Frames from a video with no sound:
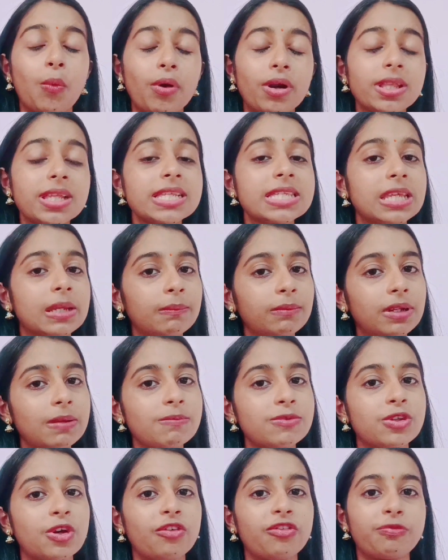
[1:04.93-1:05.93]
What are the
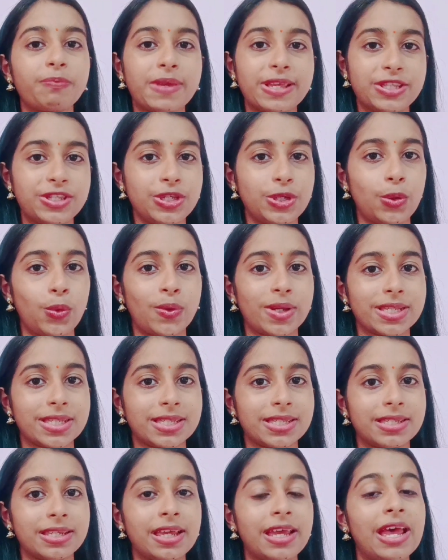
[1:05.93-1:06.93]
symptoms of
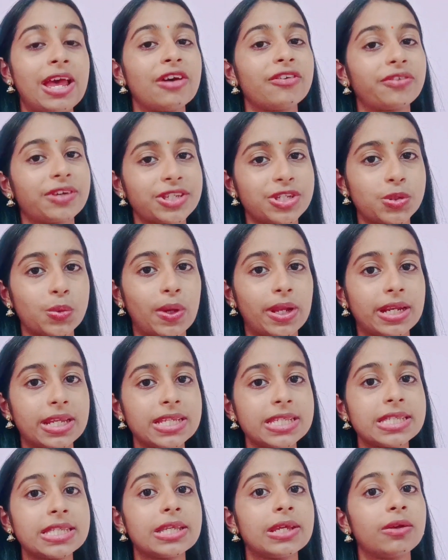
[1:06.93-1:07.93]
PCOS? First one
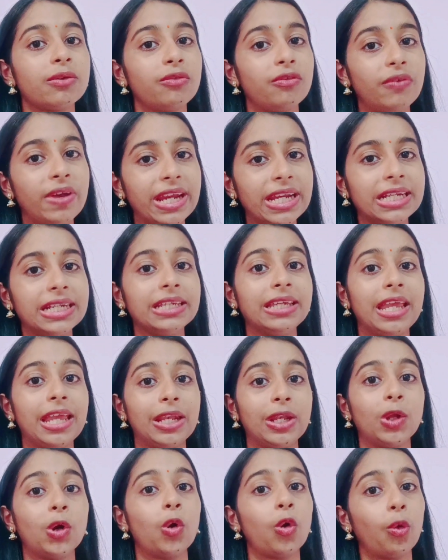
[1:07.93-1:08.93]
is weight
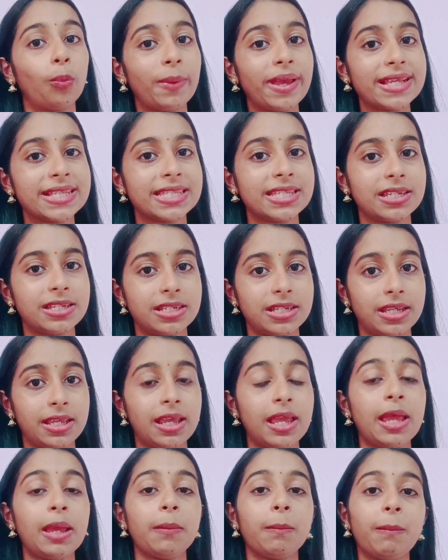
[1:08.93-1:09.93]
gain,
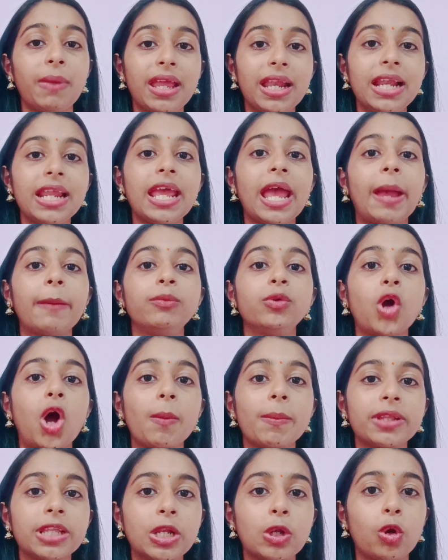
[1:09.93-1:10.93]
obesity, mainly
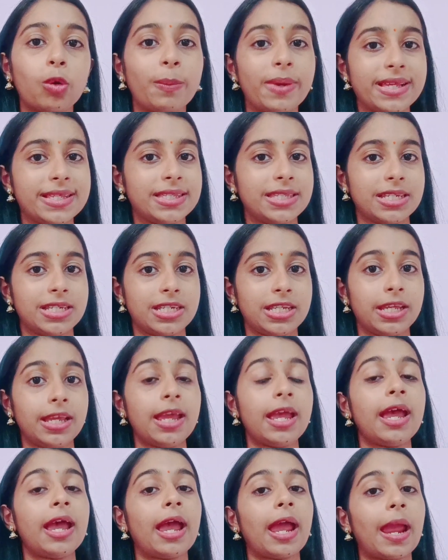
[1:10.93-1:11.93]
abdominal
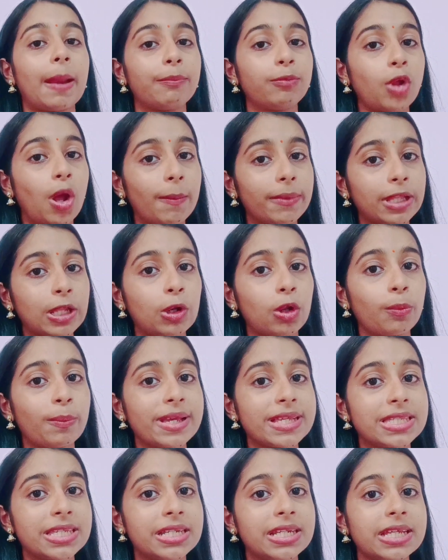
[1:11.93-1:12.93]
obesity. Abdominal
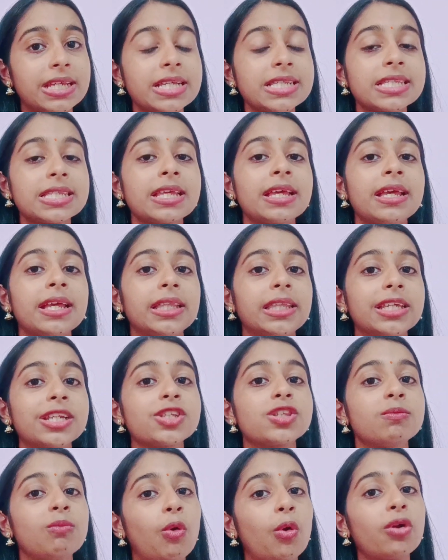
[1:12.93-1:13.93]
obesity is
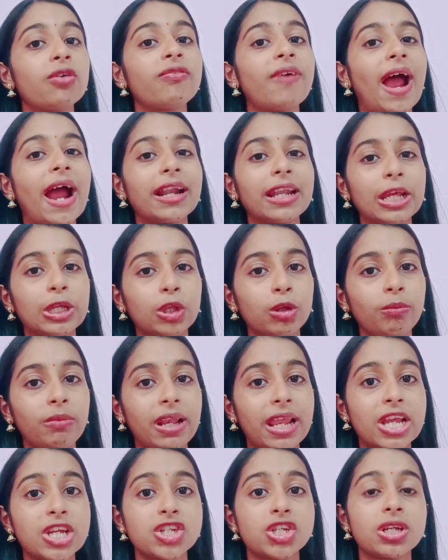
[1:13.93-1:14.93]
there is more fat
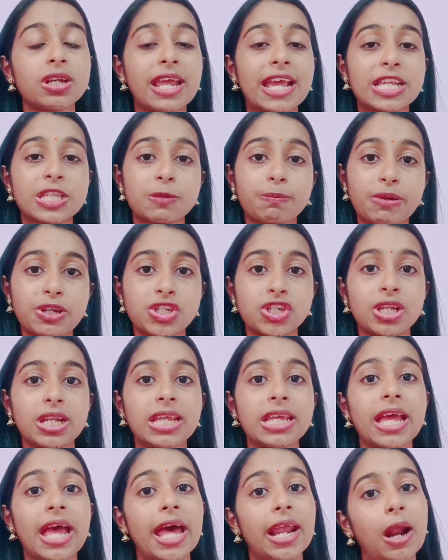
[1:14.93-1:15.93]
accumulation,
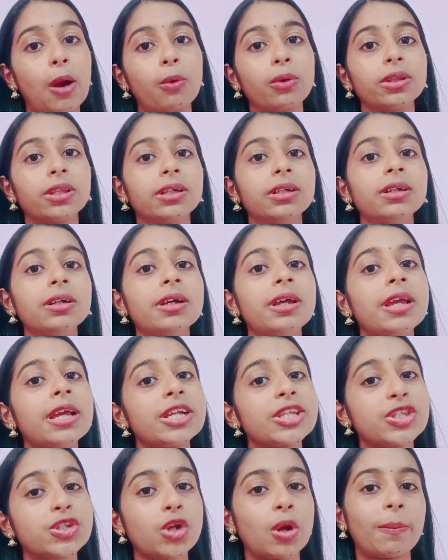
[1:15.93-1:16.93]
especially around the
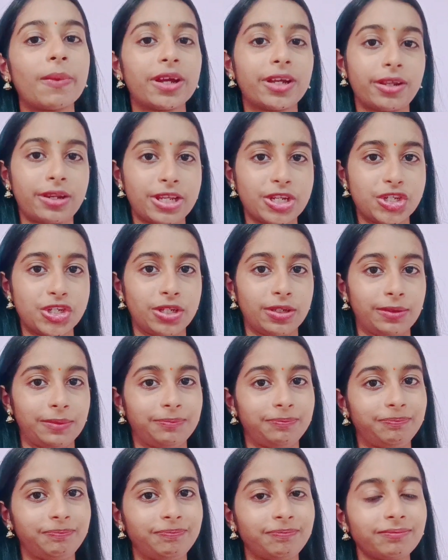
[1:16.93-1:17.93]
stomach region.